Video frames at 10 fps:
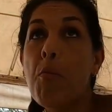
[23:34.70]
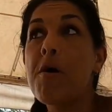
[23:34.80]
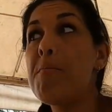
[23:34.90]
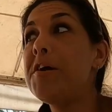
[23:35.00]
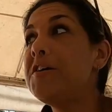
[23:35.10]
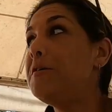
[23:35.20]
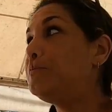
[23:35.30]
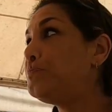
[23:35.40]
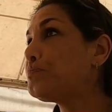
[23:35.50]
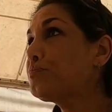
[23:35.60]
Come back here.
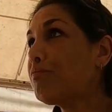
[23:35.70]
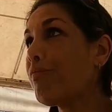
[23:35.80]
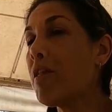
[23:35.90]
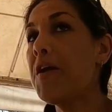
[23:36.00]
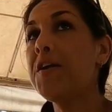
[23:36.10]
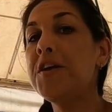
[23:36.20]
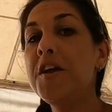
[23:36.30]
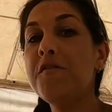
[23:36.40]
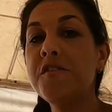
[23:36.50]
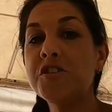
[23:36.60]

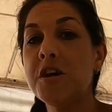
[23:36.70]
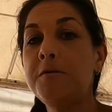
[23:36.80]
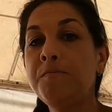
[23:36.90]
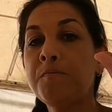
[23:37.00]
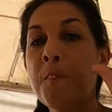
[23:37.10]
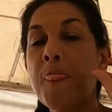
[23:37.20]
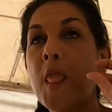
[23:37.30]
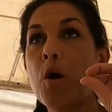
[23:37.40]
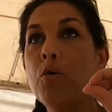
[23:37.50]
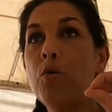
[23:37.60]
Kingfisher,
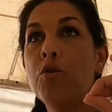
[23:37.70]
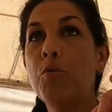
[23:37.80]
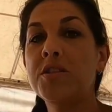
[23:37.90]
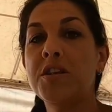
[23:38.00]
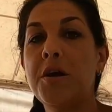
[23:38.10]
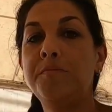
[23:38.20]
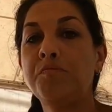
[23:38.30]
Unawatana.